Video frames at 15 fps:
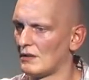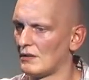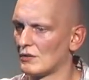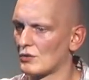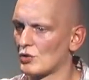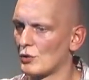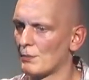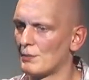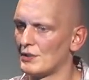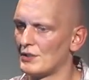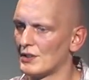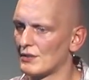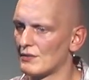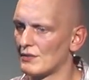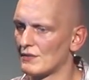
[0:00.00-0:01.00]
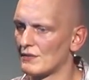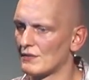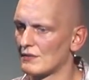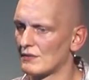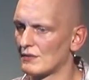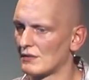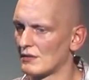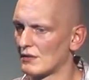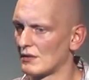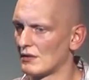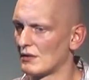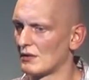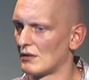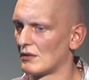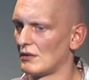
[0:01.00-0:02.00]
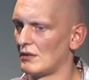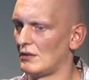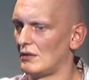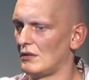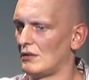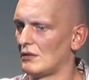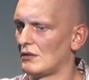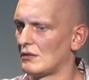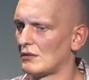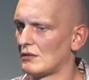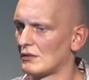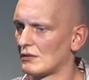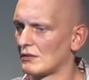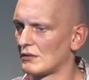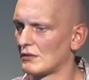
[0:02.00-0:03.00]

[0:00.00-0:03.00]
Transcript: You copy the address here.